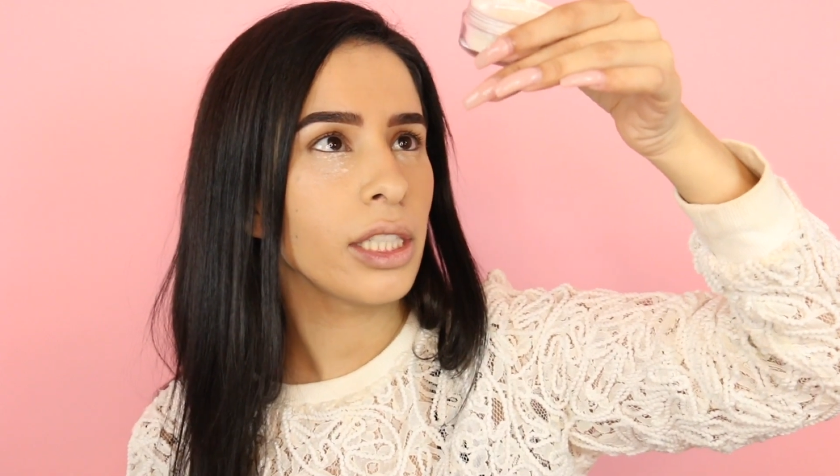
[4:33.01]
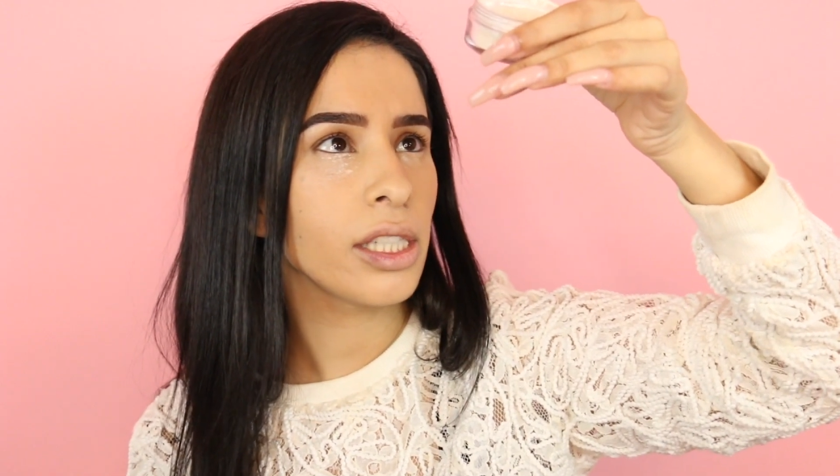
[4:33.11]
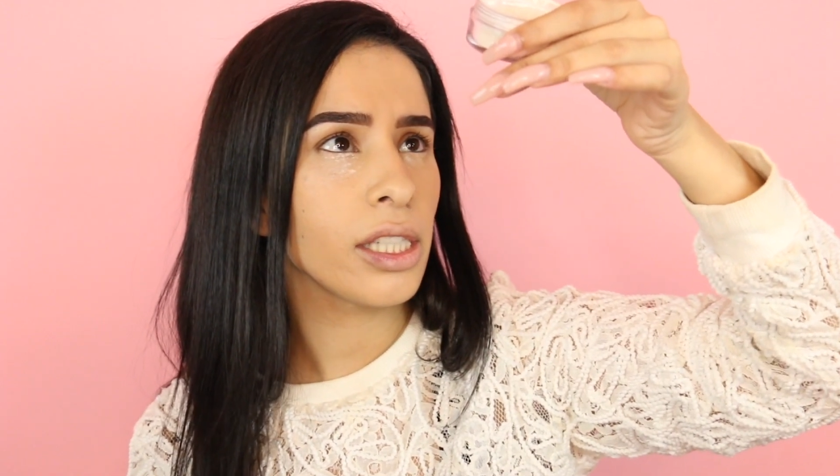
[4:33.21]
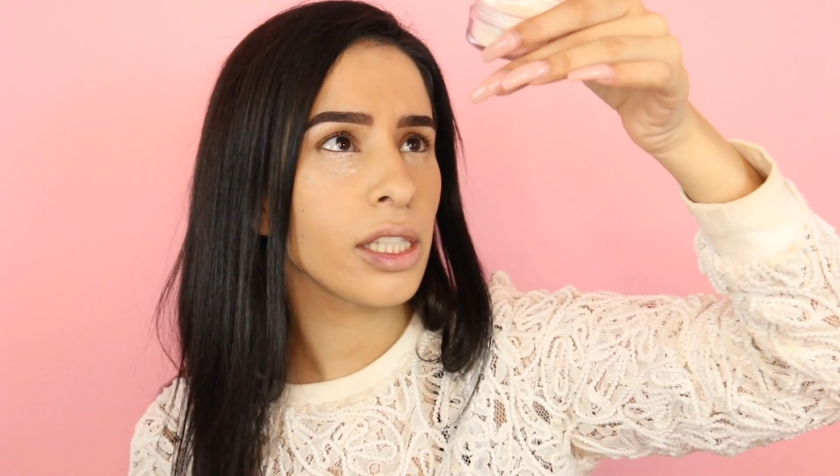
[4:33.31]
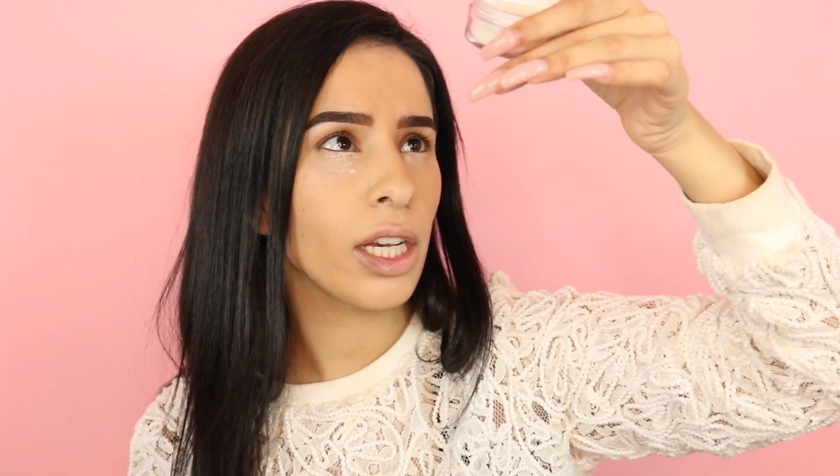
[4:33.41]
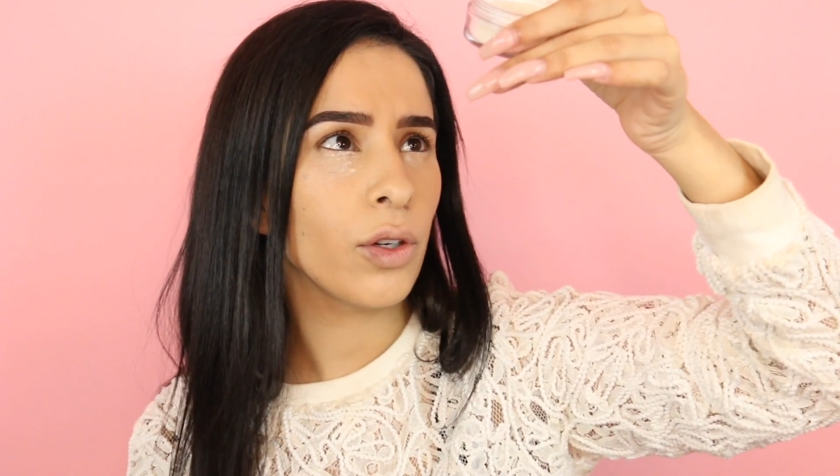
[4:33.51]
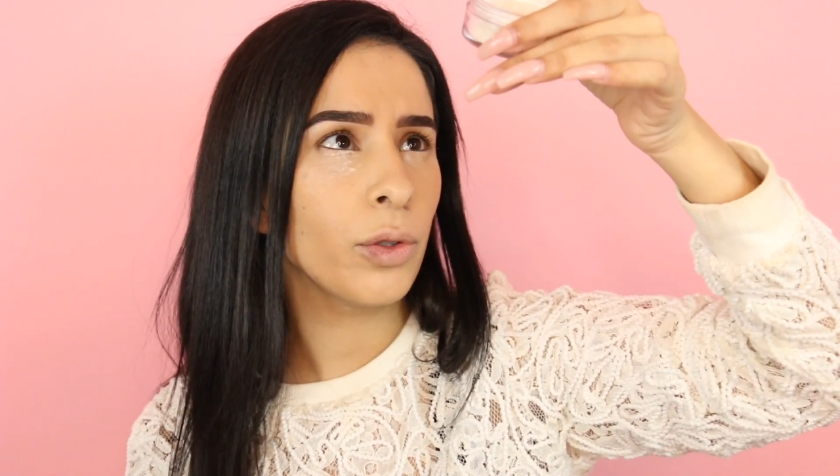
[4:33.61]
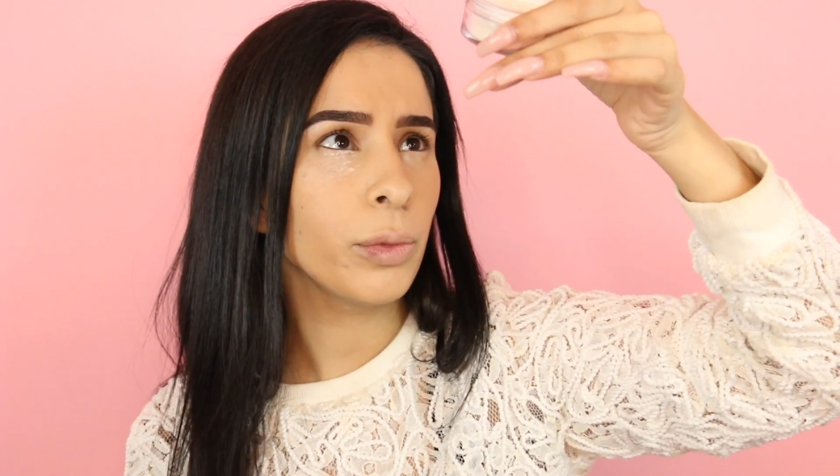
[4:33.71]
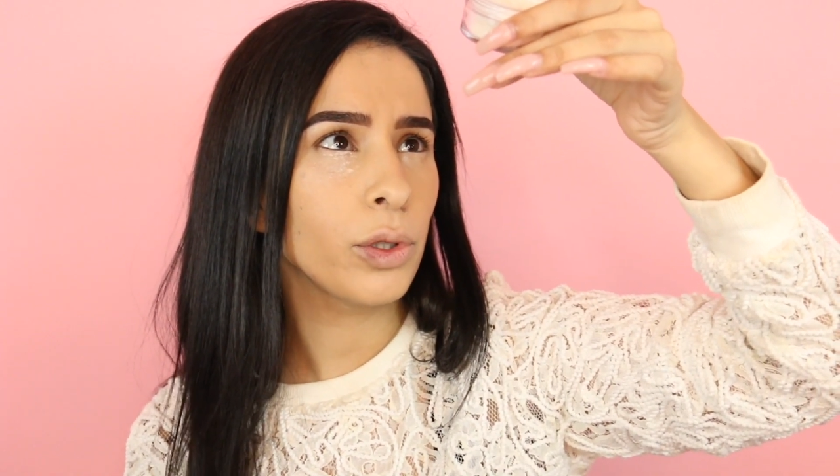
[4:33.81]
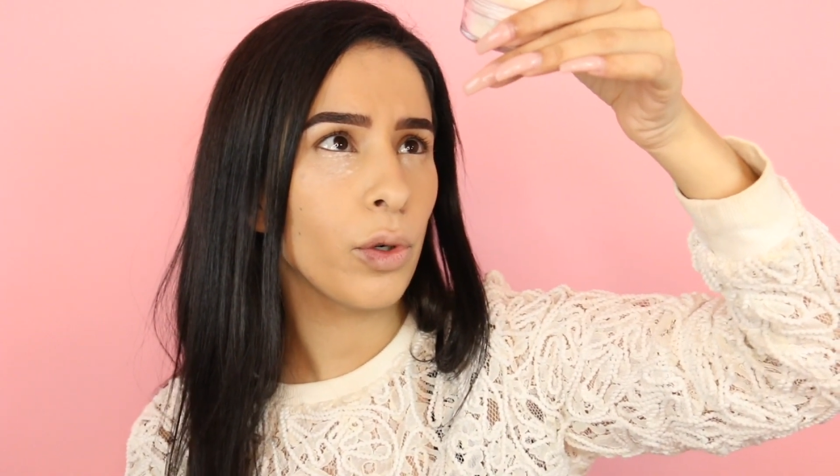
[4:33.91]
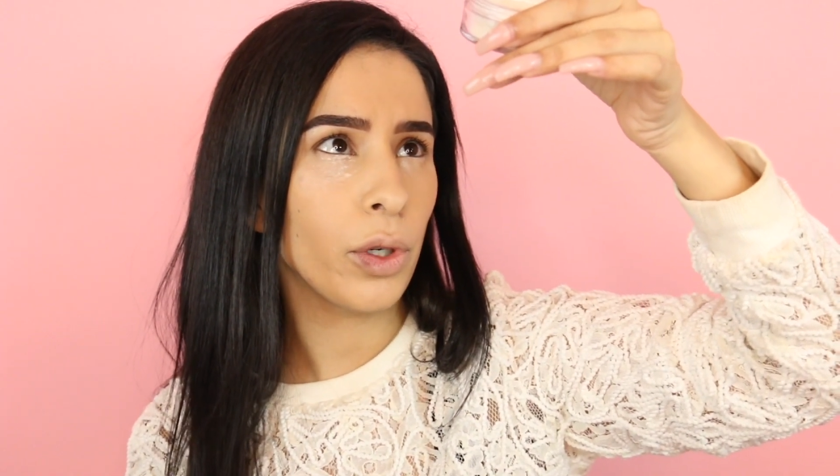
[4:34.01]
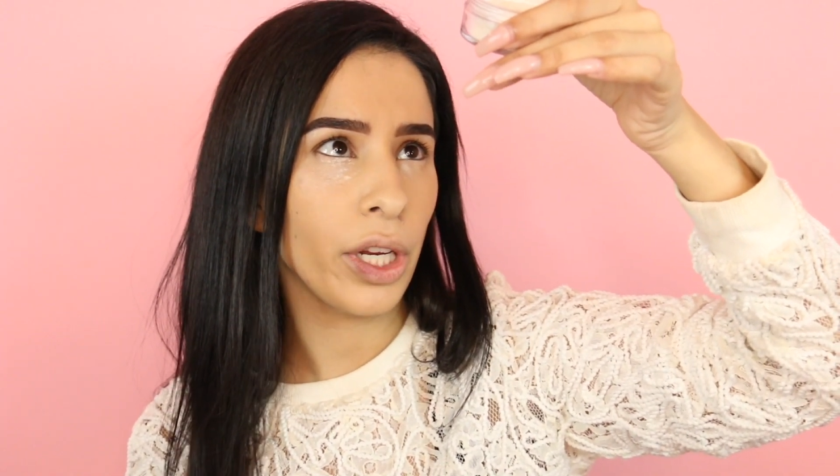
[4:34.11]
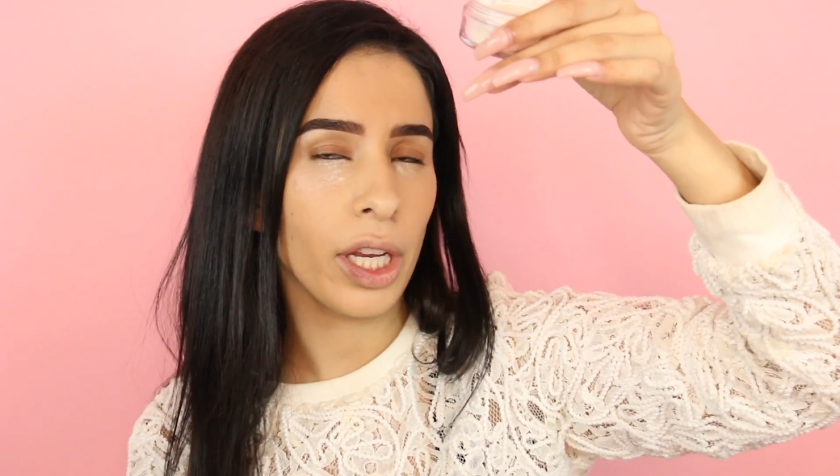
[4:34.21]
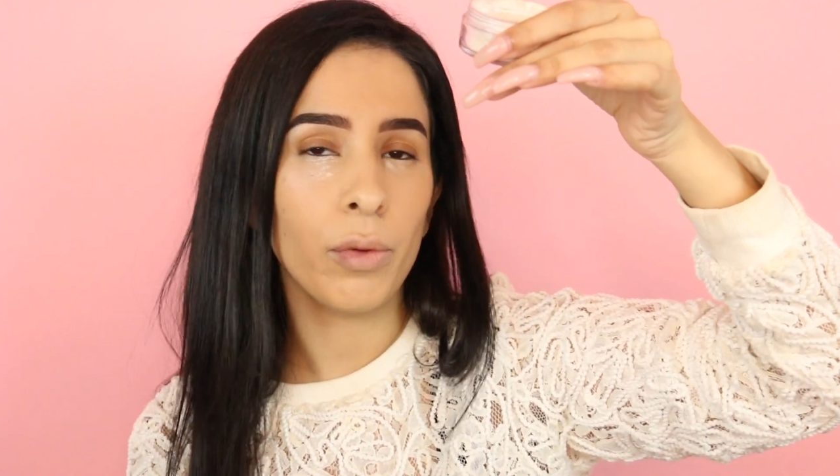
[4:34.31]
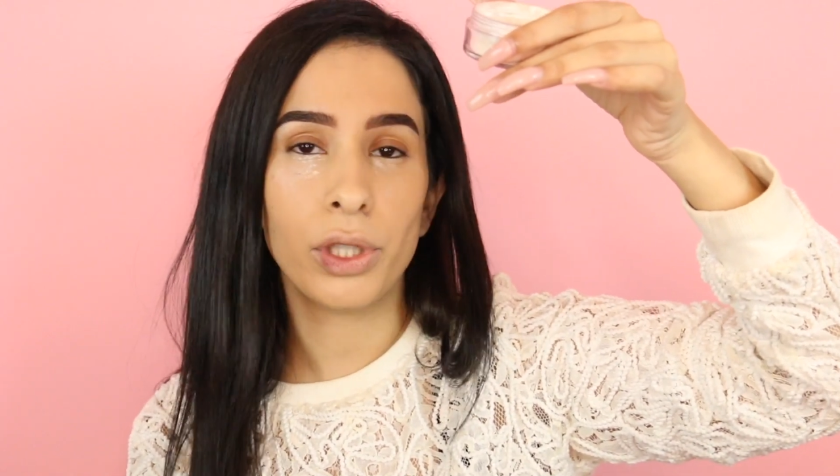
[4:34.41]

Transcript: this is a Kumadori,